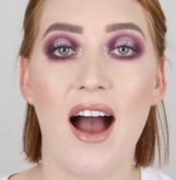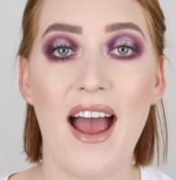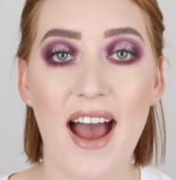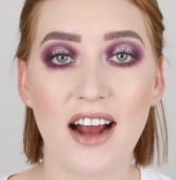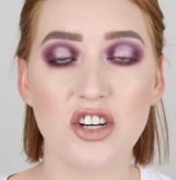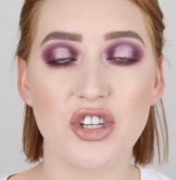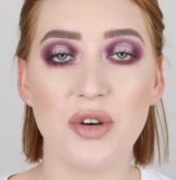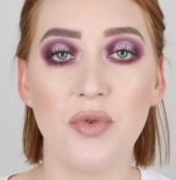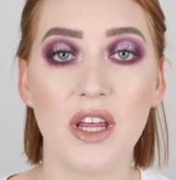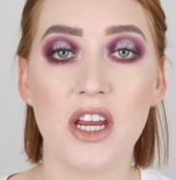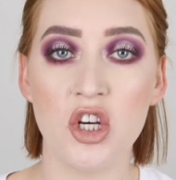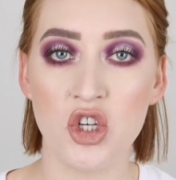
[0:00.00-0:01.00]
I actually
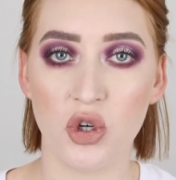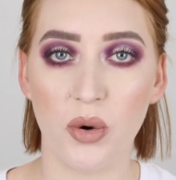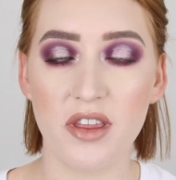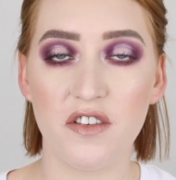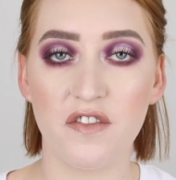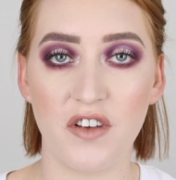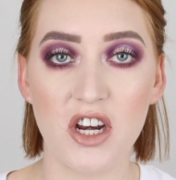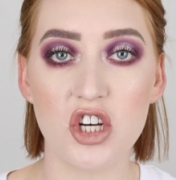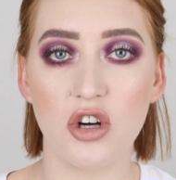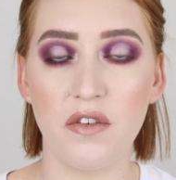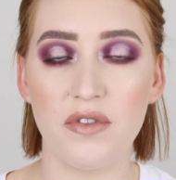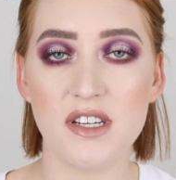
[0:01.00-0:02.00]
really enjoy the
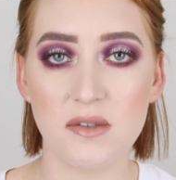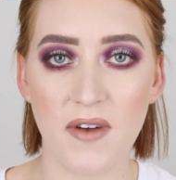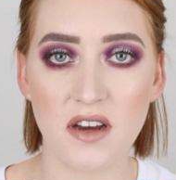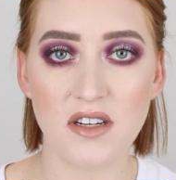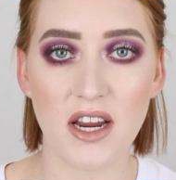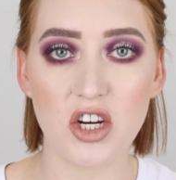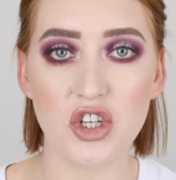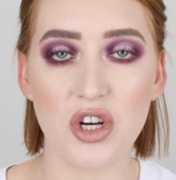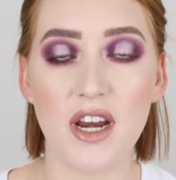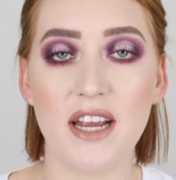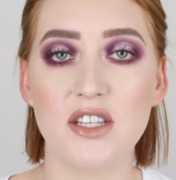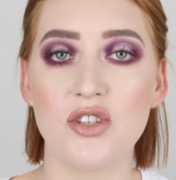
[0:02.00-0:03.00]
finish of this foundation.
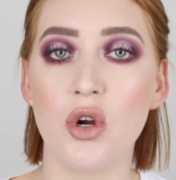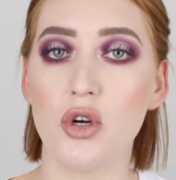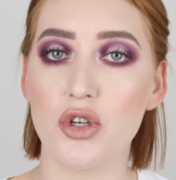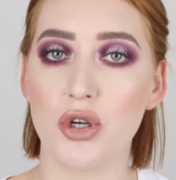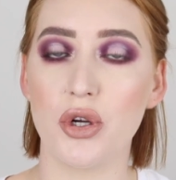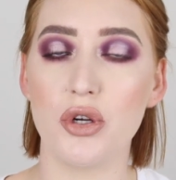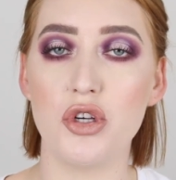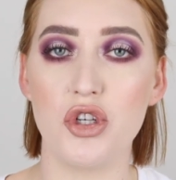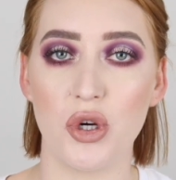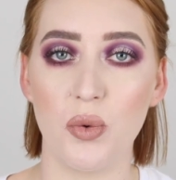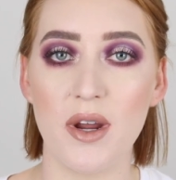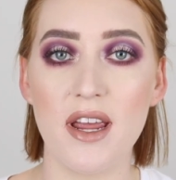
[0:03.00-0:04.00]
It's not too
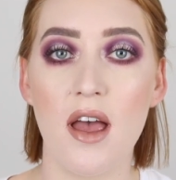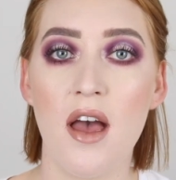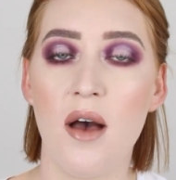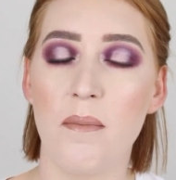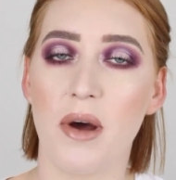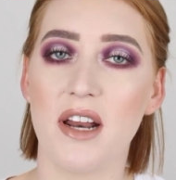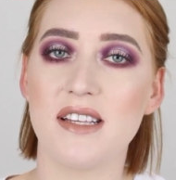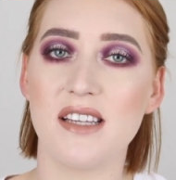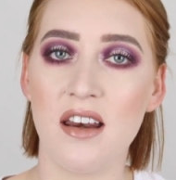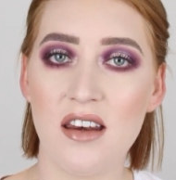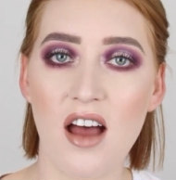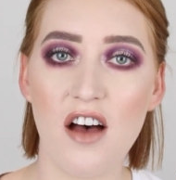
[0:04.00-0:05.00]
dewy, but it's
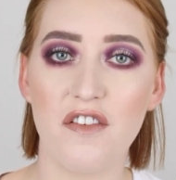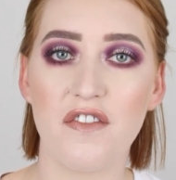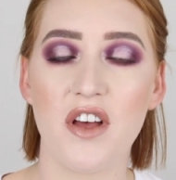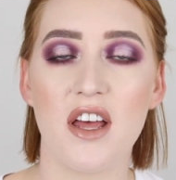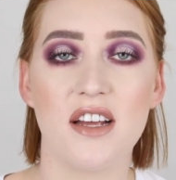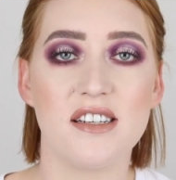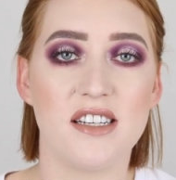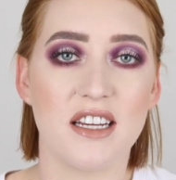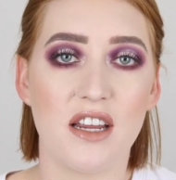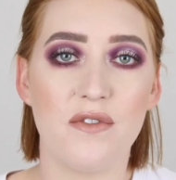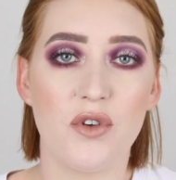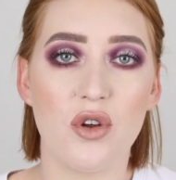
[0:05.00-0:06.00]
enough to
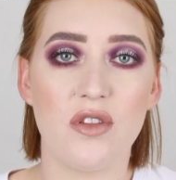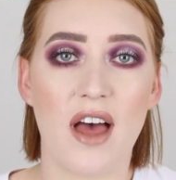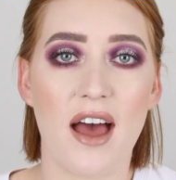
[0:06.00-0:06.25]
give you